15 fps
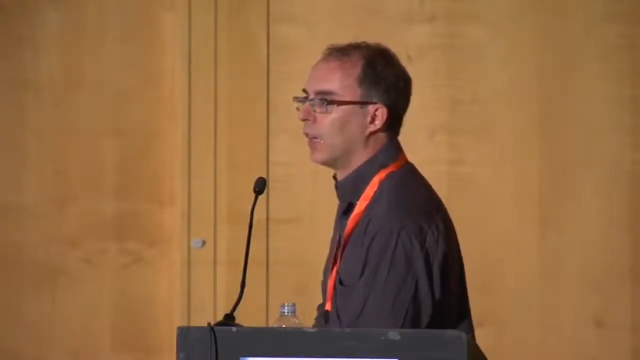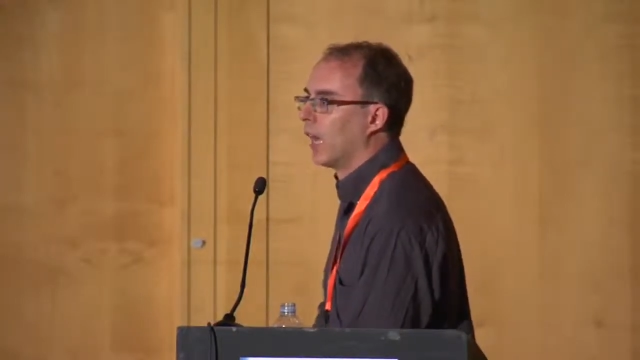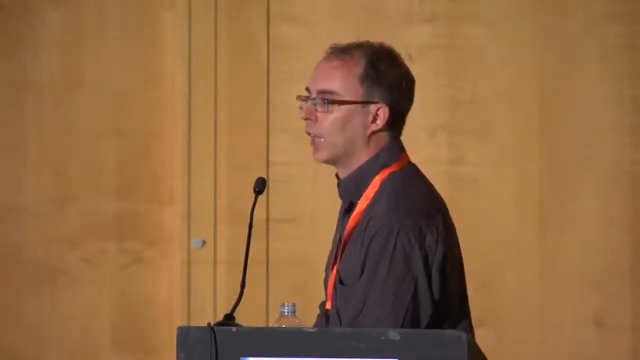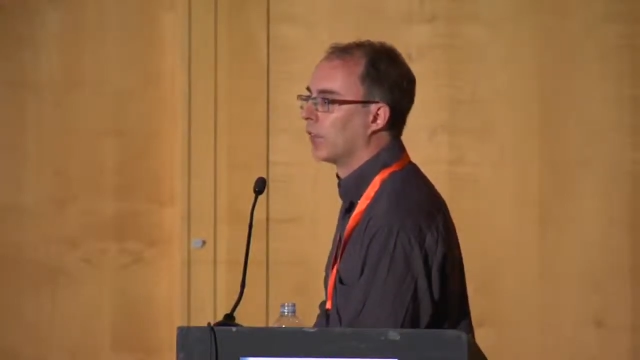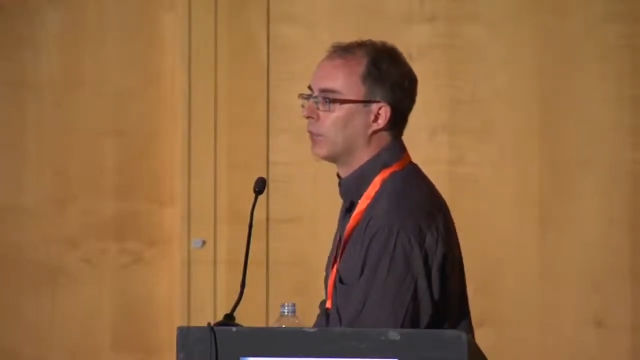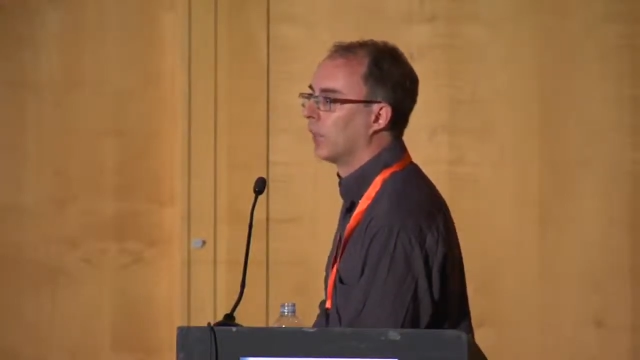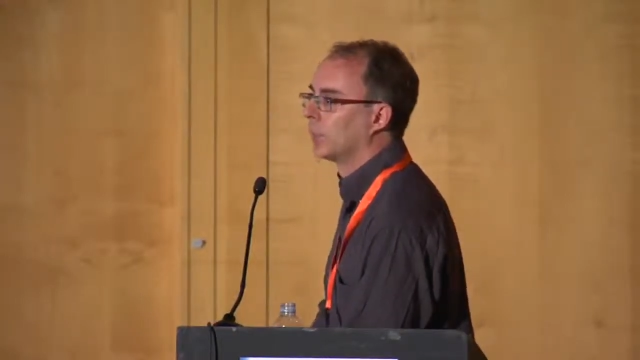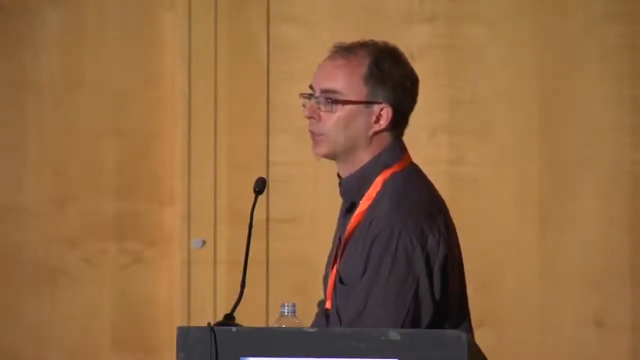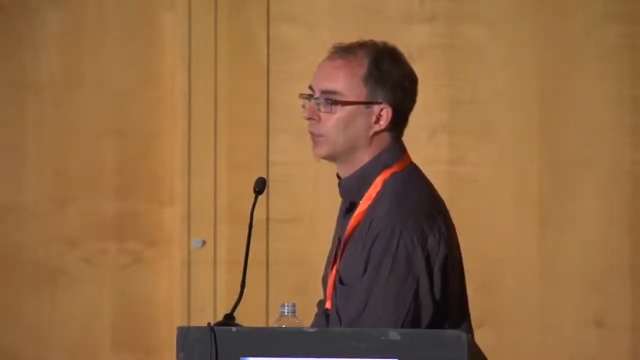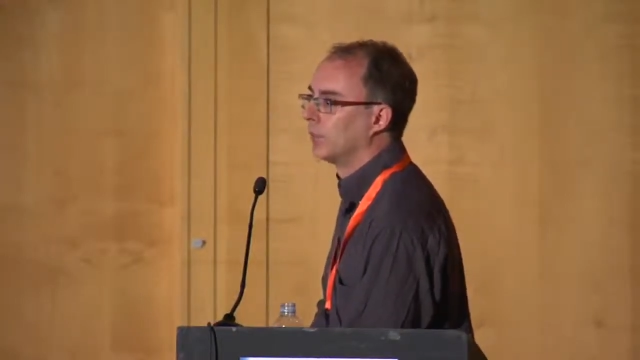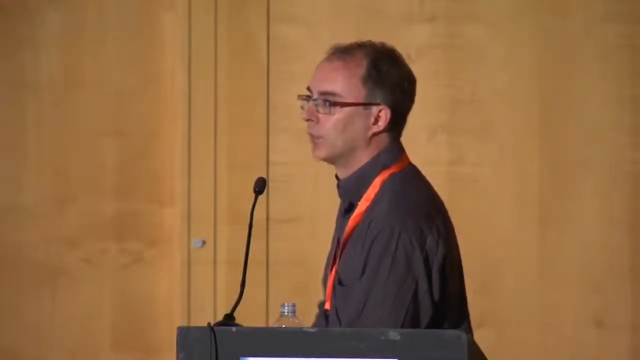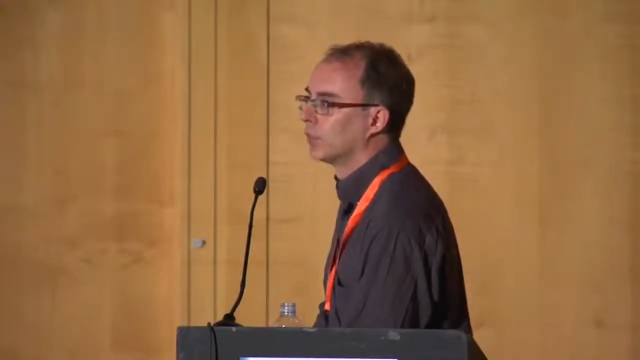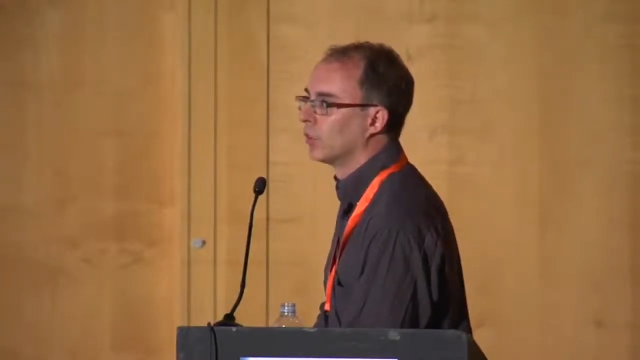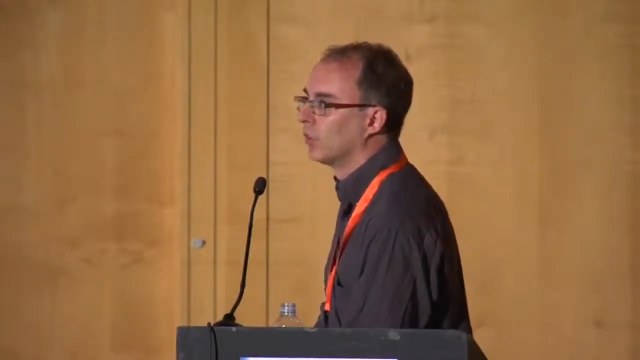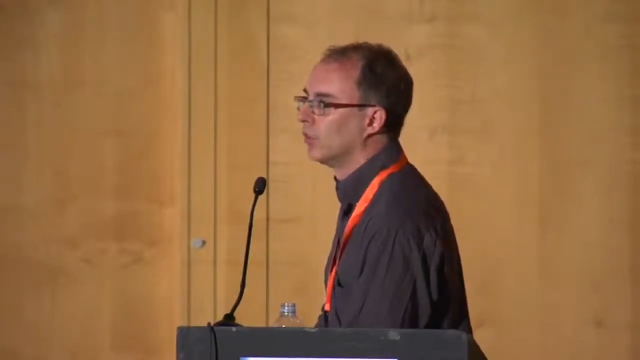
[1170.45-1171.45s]

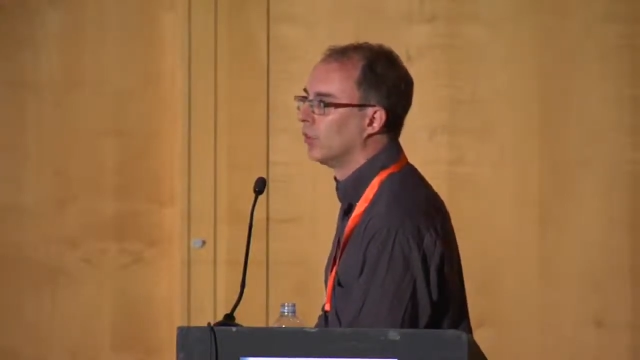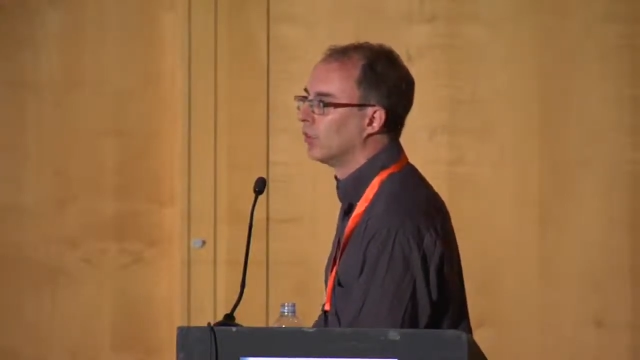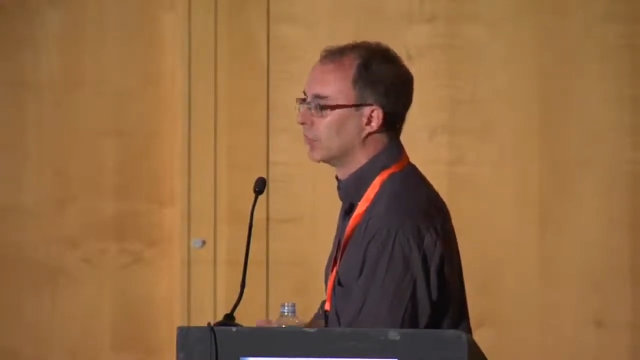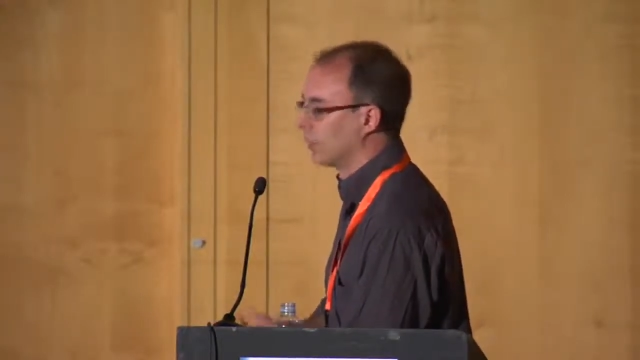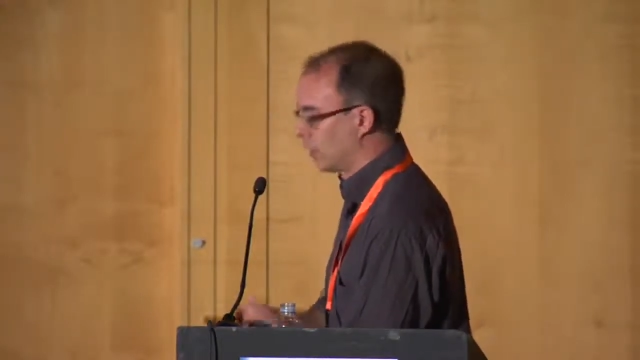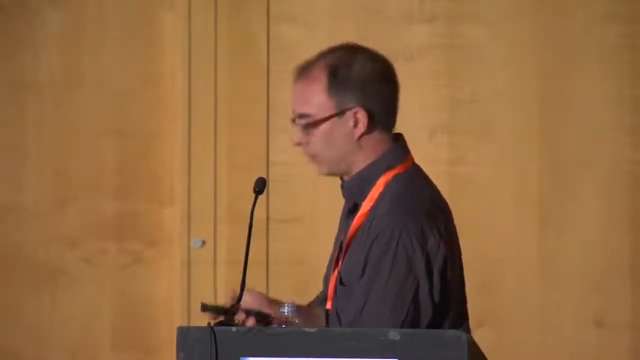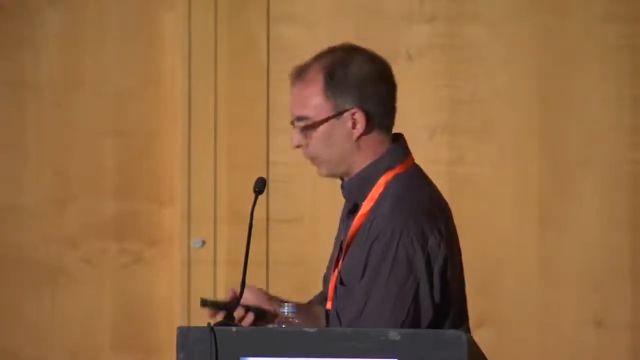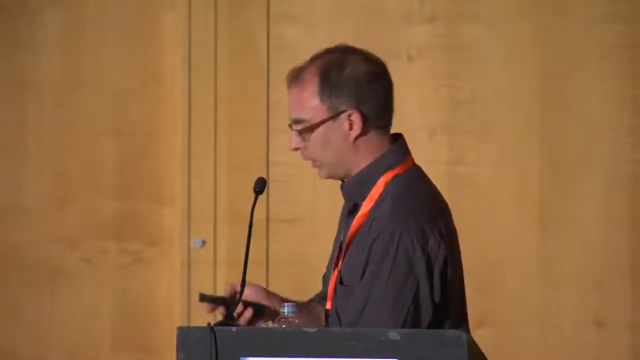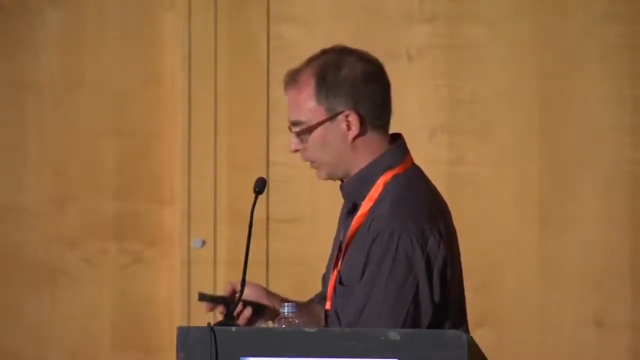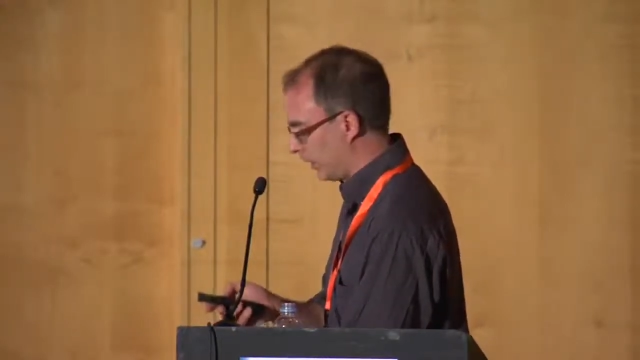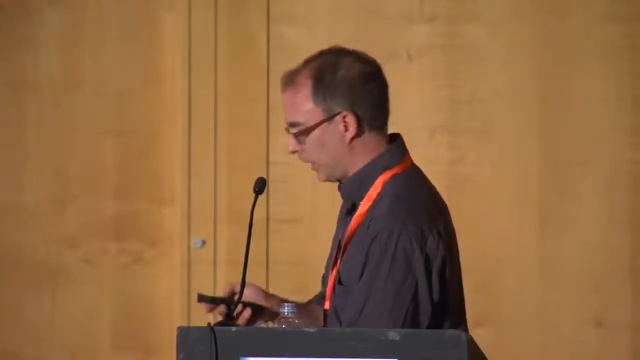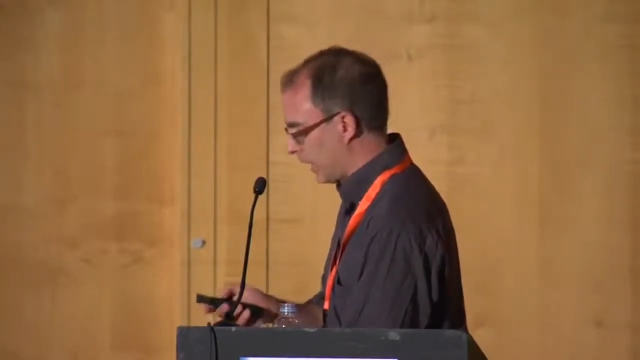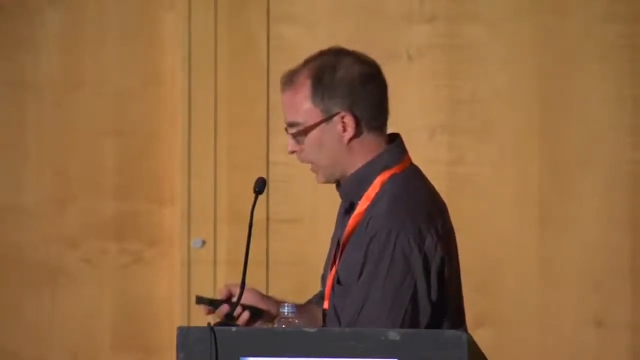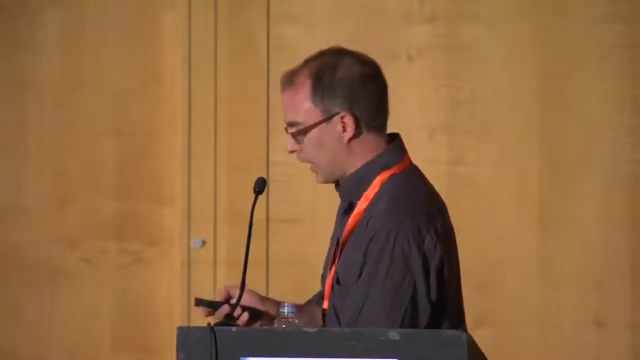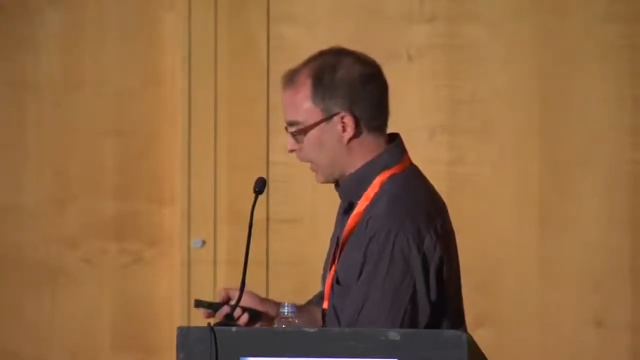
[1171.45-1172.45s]
advancement of this therapy.
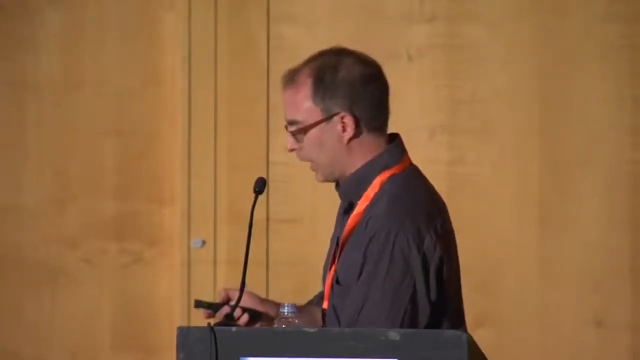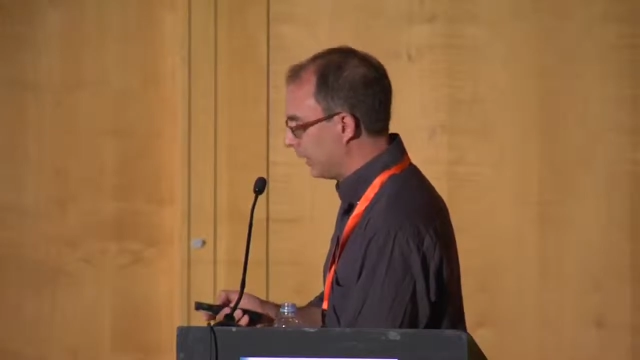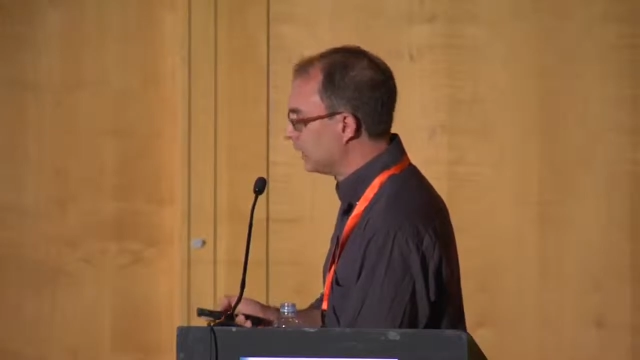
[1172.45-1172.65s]
And